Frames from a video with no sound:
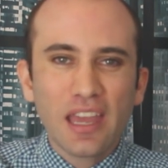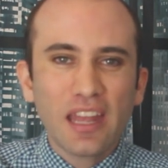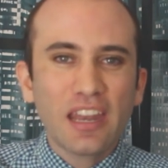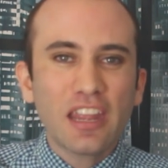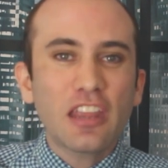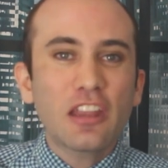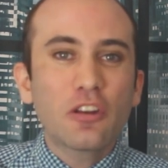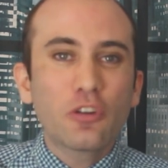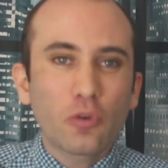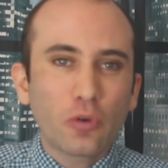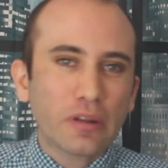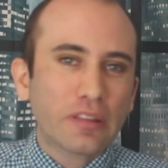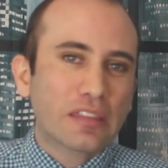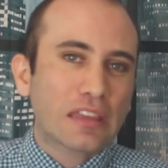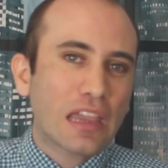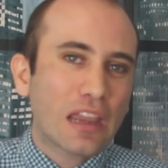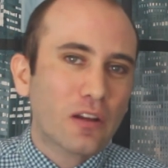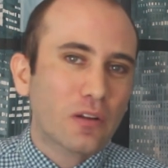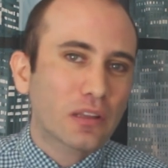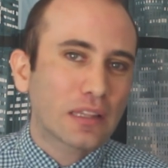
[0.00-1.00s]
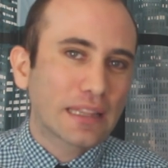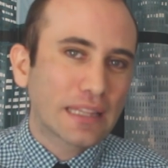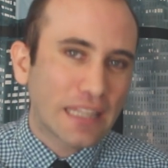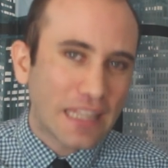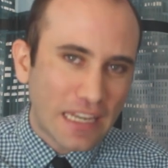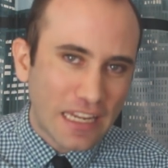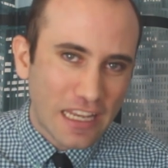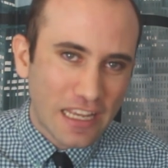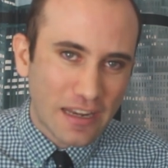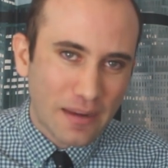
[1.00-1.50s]
and a North
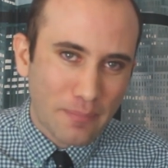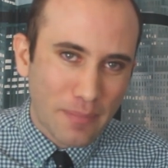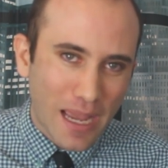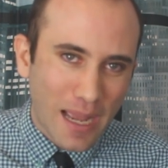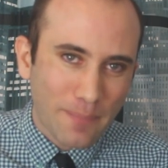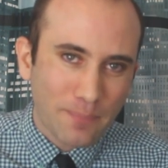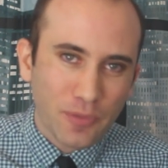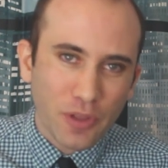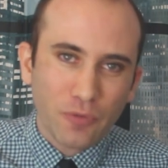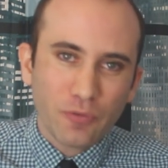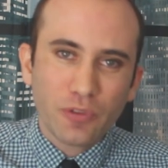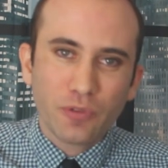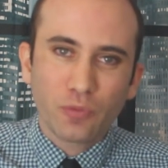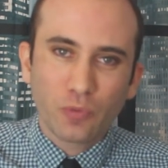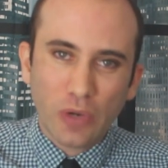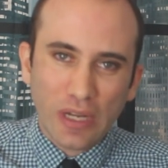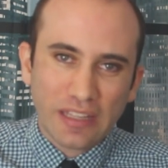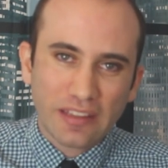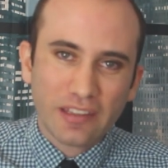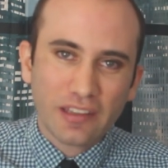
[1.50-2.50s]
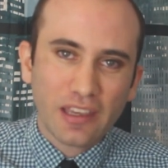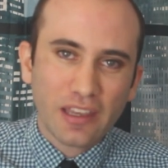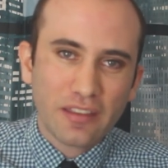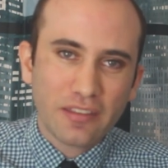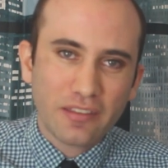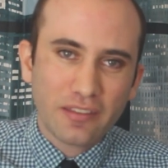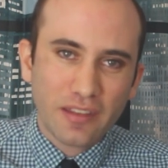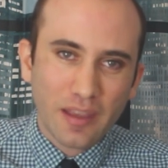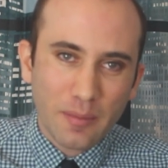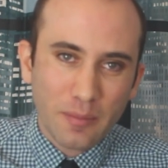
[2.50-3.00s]
Carolinian map that was rigged
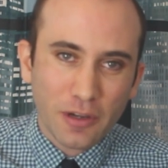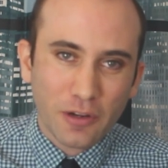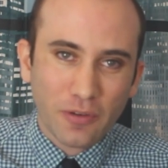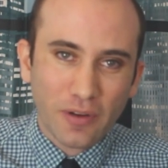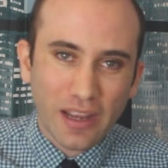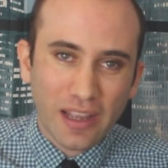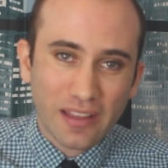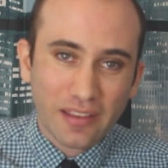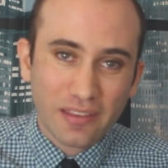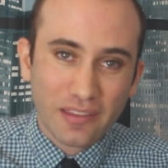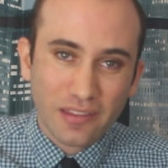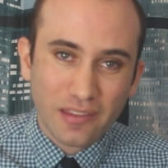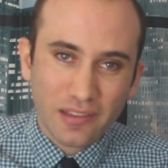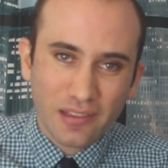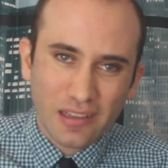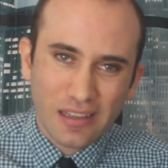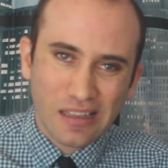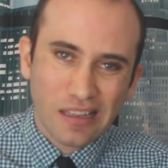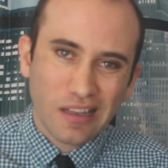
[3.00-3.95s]
against Democrats.